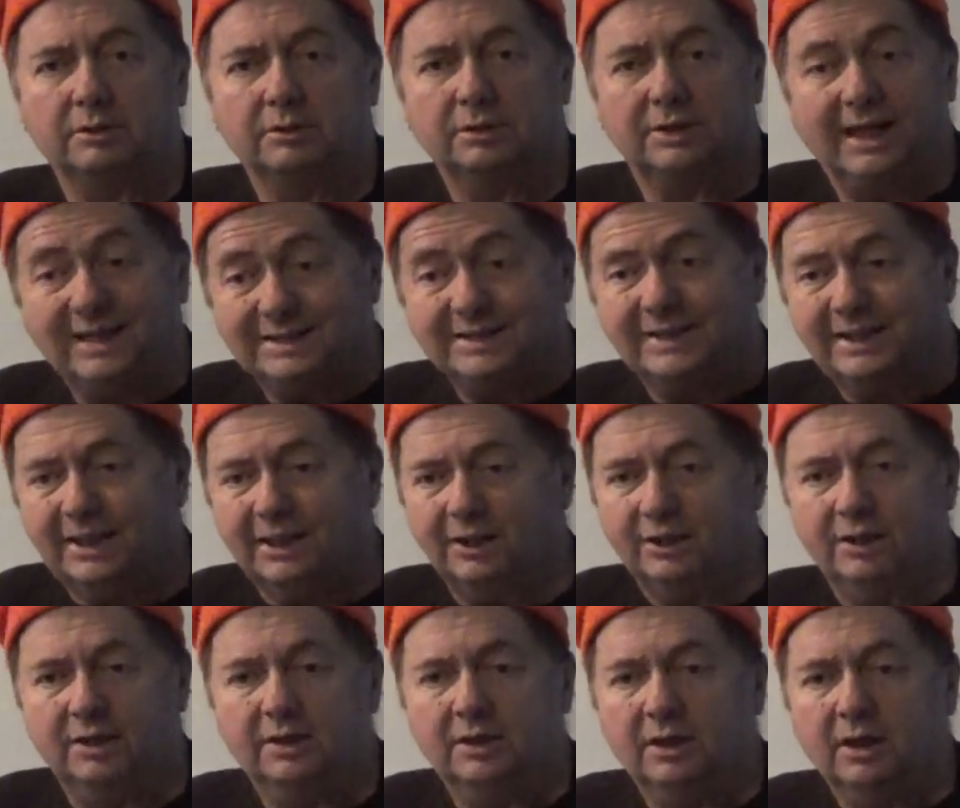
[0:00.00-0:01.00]
That's it.
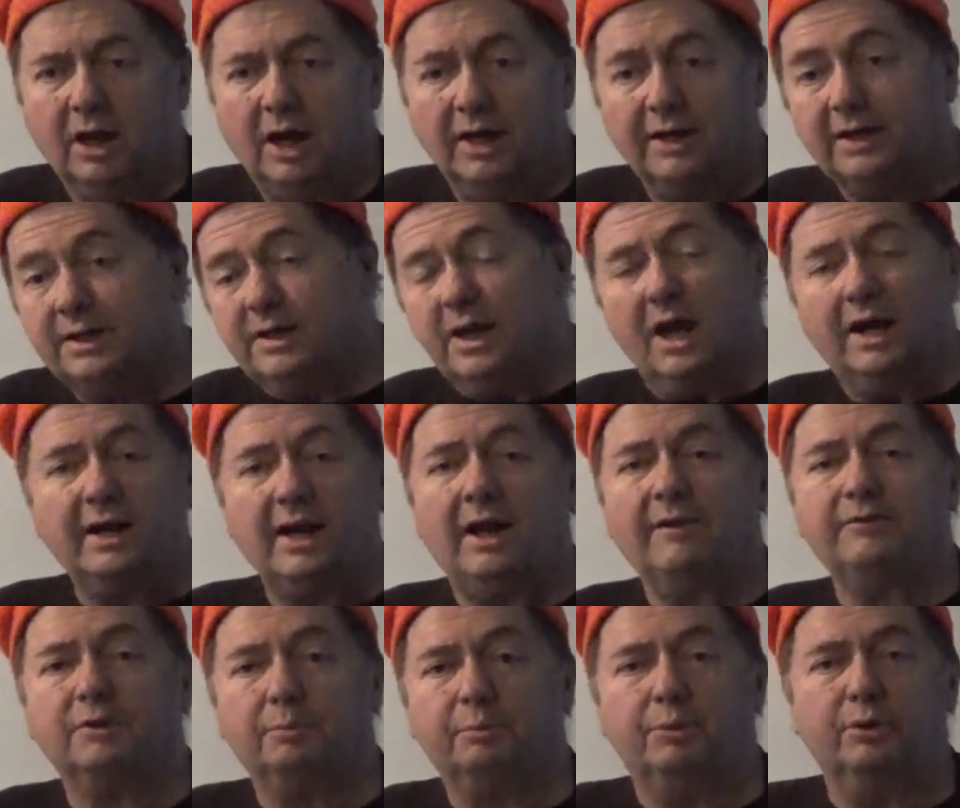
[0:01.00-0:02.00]
I did not
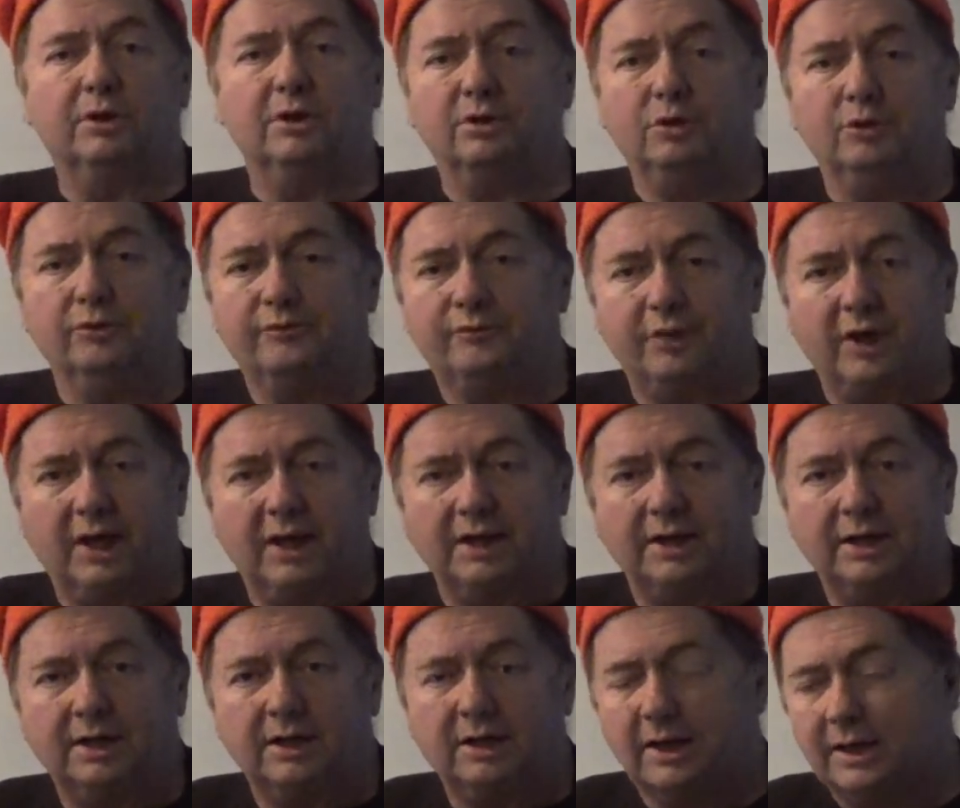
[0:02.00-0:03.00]
have to put a new fan
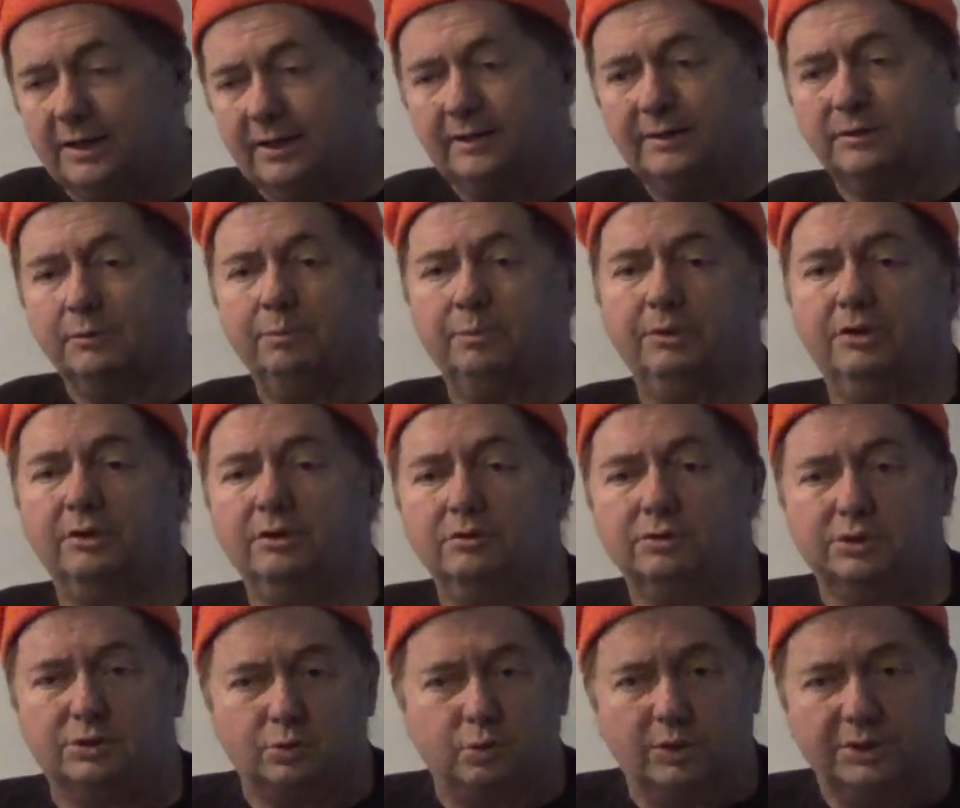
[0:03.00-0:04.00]
in it. I didn't have to put a new
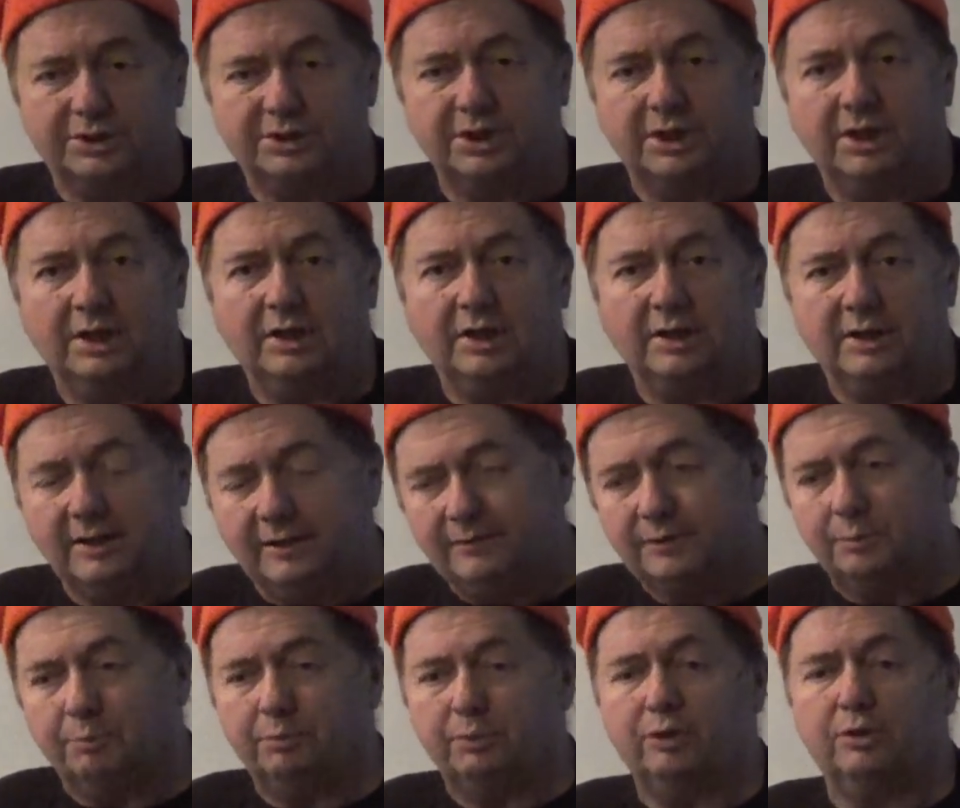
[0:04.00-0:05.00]
switch in it. I didn't have
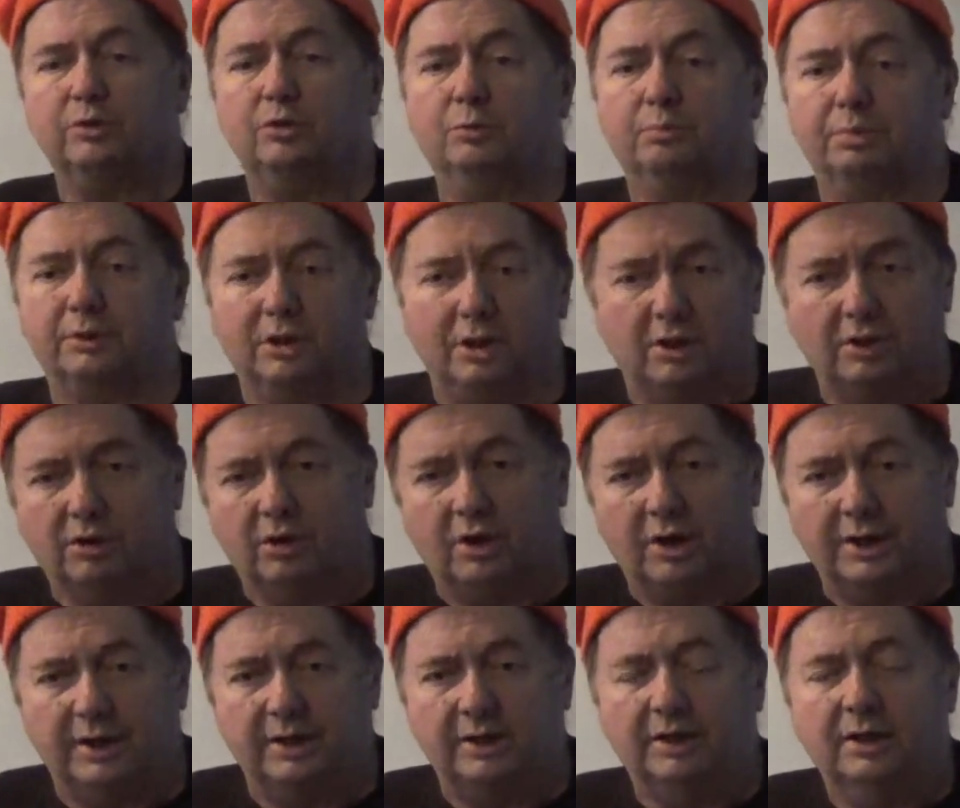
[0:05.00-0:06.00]
to put a new plug
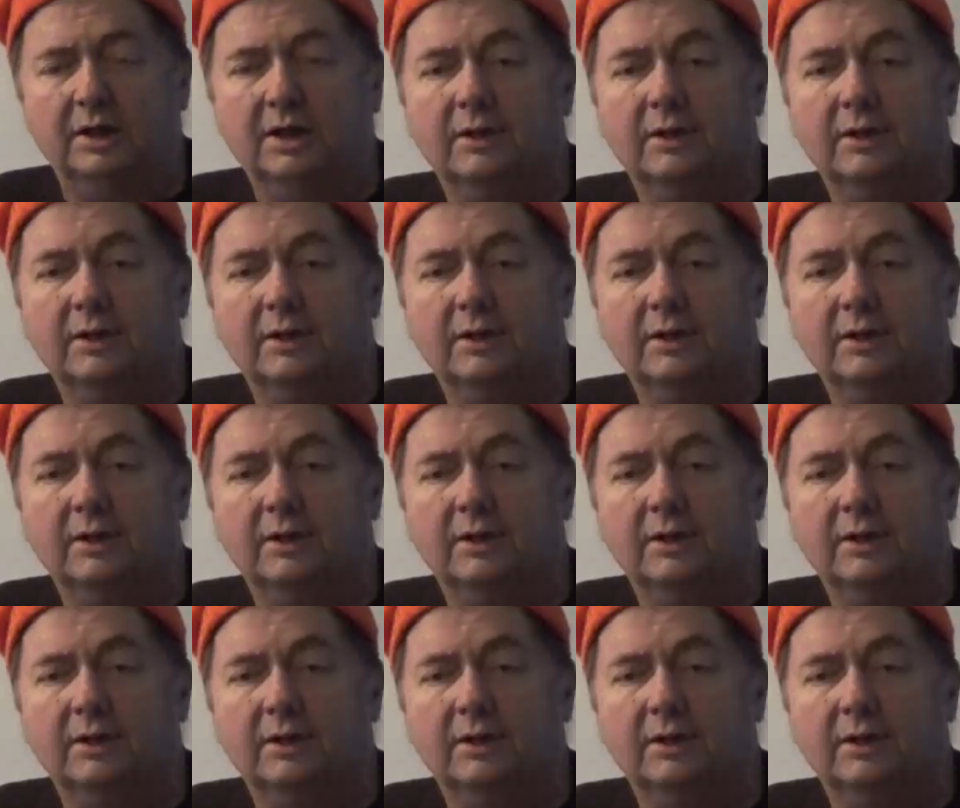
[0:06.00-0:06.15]
on it.